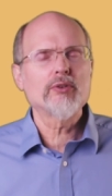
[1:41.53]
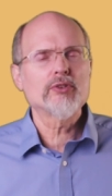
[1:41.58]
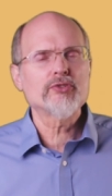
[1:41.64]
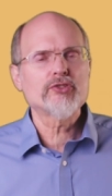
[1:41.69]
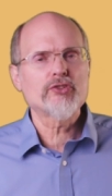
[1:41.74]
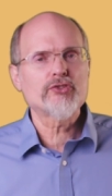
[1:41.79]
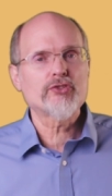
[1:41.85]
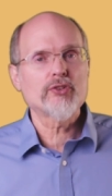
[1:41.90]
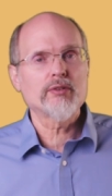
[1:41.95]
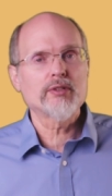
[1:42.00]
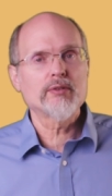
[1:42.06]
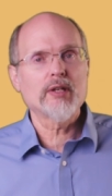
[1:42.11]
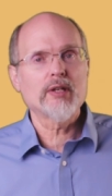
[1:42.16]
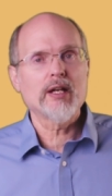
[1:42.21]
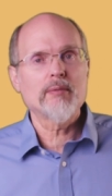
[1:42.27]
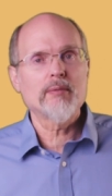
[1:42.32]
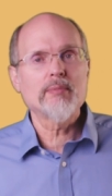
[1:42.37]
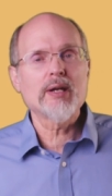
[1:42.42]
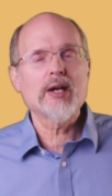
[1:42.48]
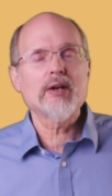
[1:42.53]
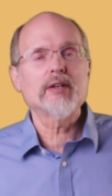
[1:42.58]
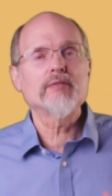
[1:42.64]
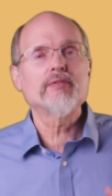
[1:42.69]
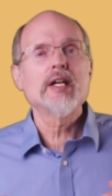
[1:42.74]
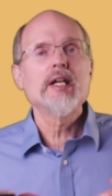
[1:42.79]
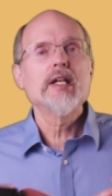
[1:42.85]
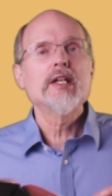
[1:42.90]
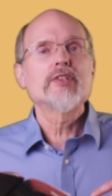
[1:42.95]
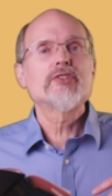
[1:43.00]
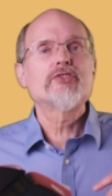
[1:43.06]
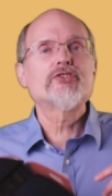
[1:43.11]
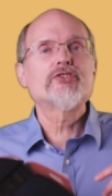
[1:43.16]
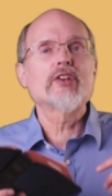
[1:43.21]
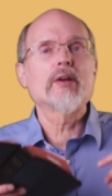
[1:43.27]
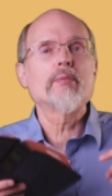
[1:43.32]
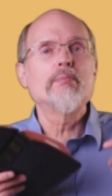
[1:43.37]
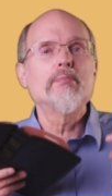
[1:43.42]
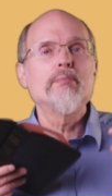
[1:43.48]
there's a certain amount of
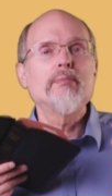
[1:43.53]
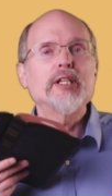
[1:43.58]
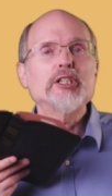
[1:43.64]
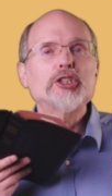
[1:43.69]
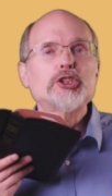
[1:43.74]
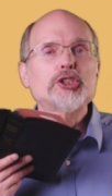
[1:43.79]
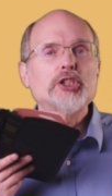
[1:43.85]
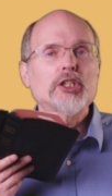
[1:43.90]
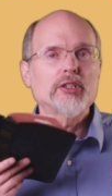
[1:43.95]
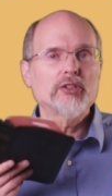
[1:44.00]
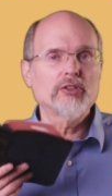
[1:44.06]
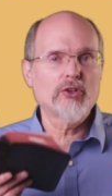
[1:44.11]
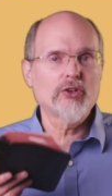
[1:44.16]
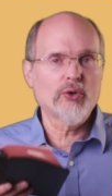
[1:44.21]
submission